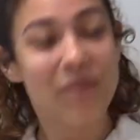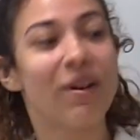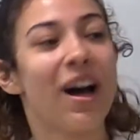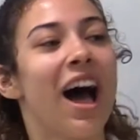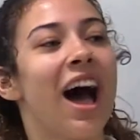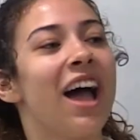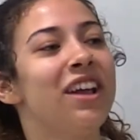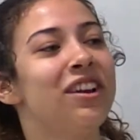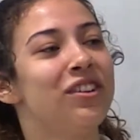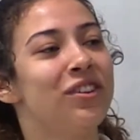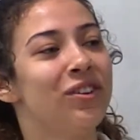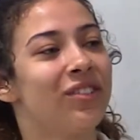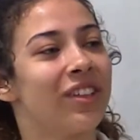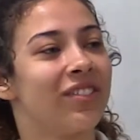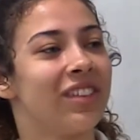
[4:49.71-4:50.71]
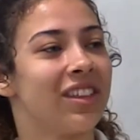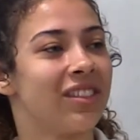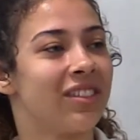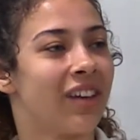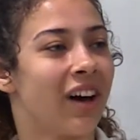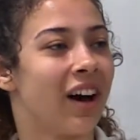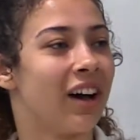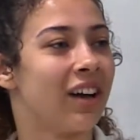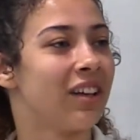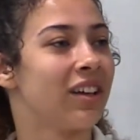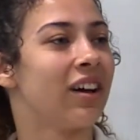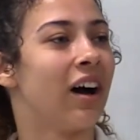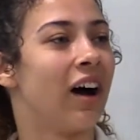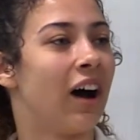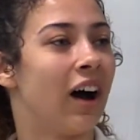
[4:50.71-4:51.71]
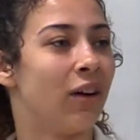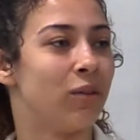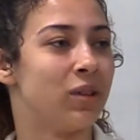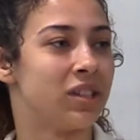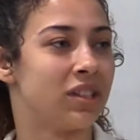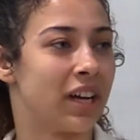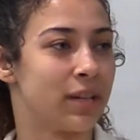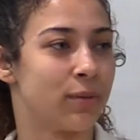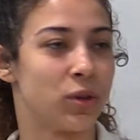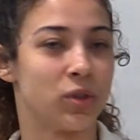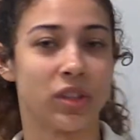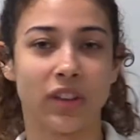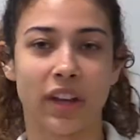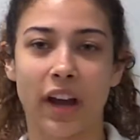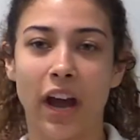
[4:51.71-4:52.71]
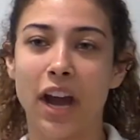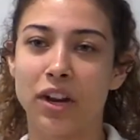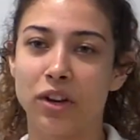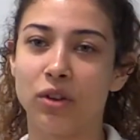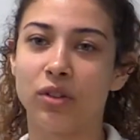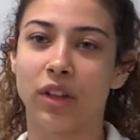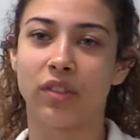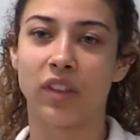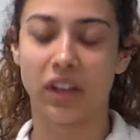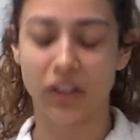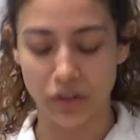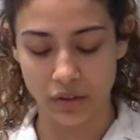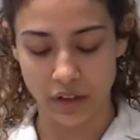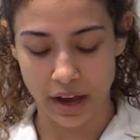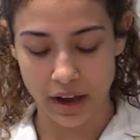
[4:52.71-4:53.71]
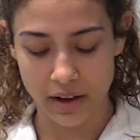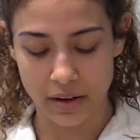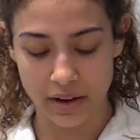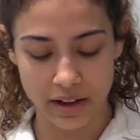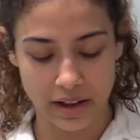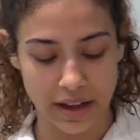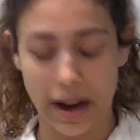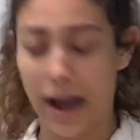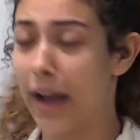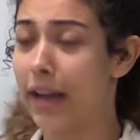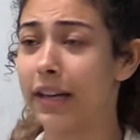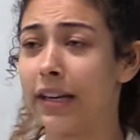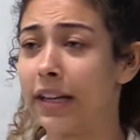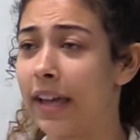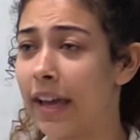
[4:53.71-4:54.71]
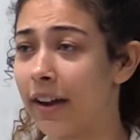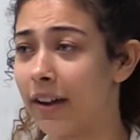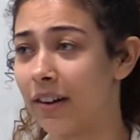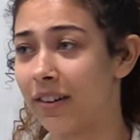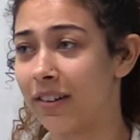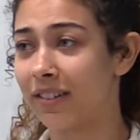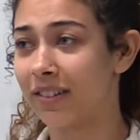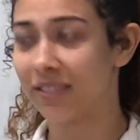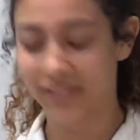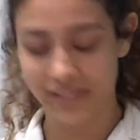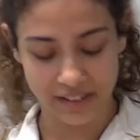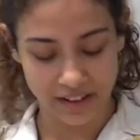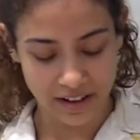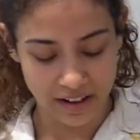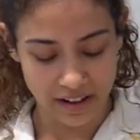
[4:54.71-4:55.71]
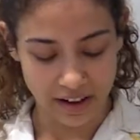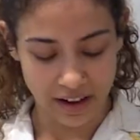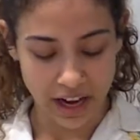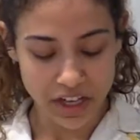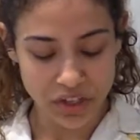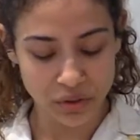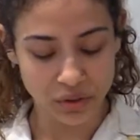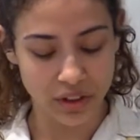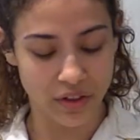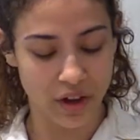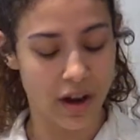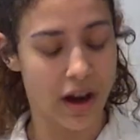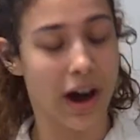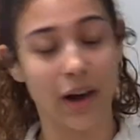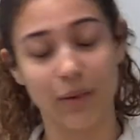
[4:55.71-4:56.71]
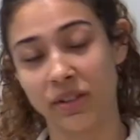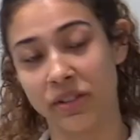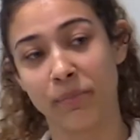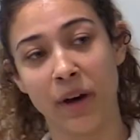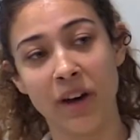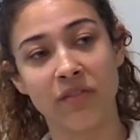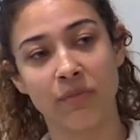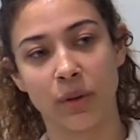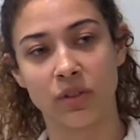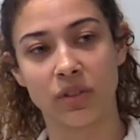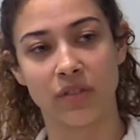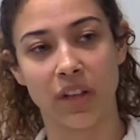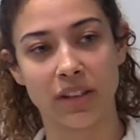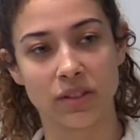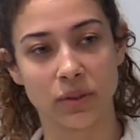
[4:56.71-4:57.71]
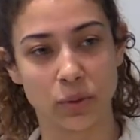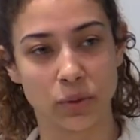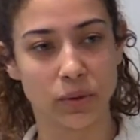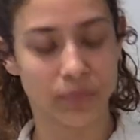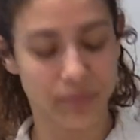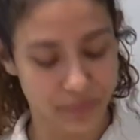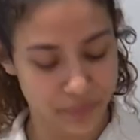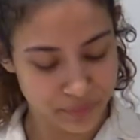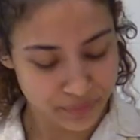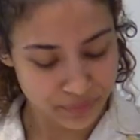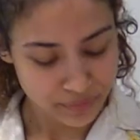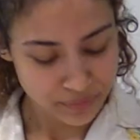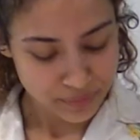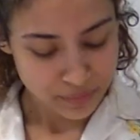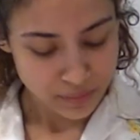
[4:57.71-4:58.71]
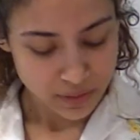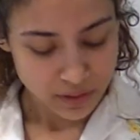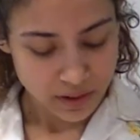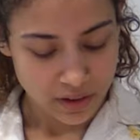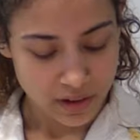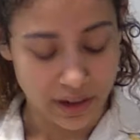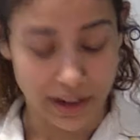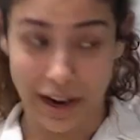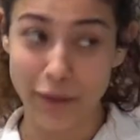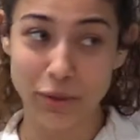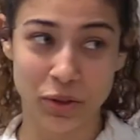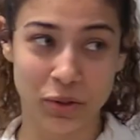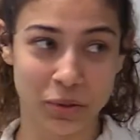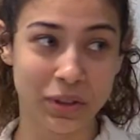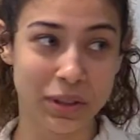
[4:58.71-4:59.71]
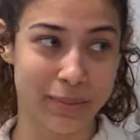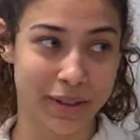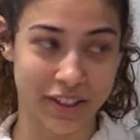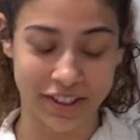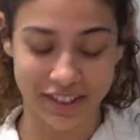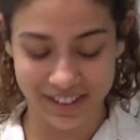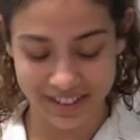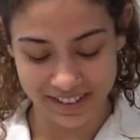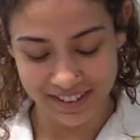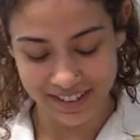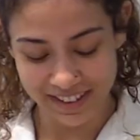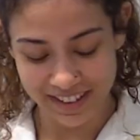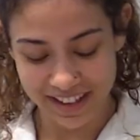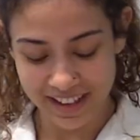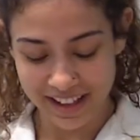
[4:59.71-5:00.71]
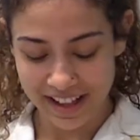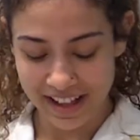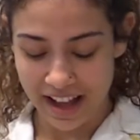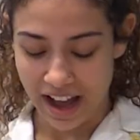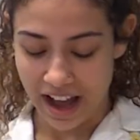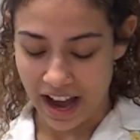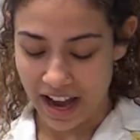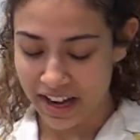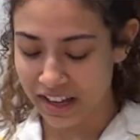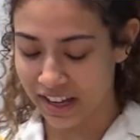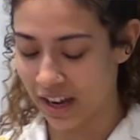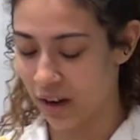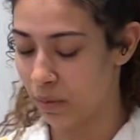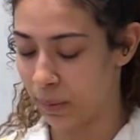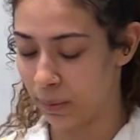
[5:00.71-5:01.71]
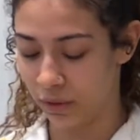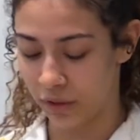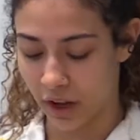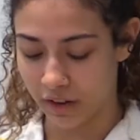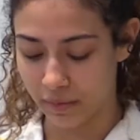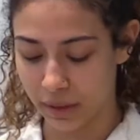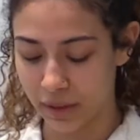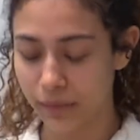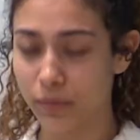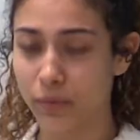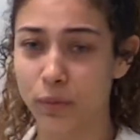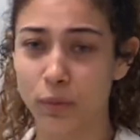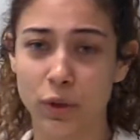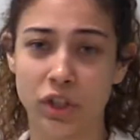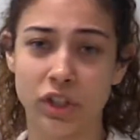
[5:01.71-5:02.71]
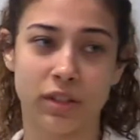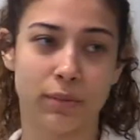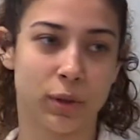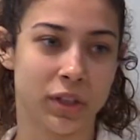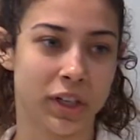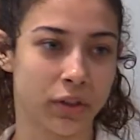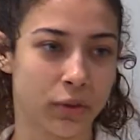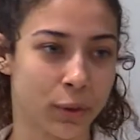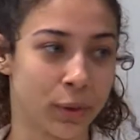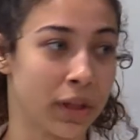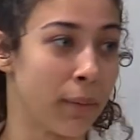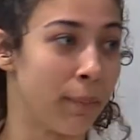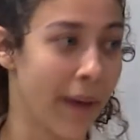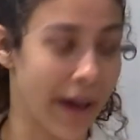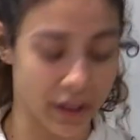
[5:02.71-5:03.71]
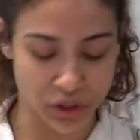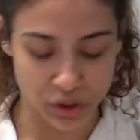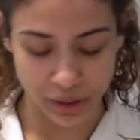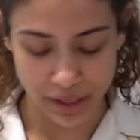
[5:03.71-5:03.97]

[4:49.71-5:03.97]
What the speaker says: But I knew that they thought I was a nice person. Like, I knew that they knew that, and I didn't care. I truly thought I was above most of that school. And I was truly bitter. I didn't care what people thought of me, which isn't particularly a bad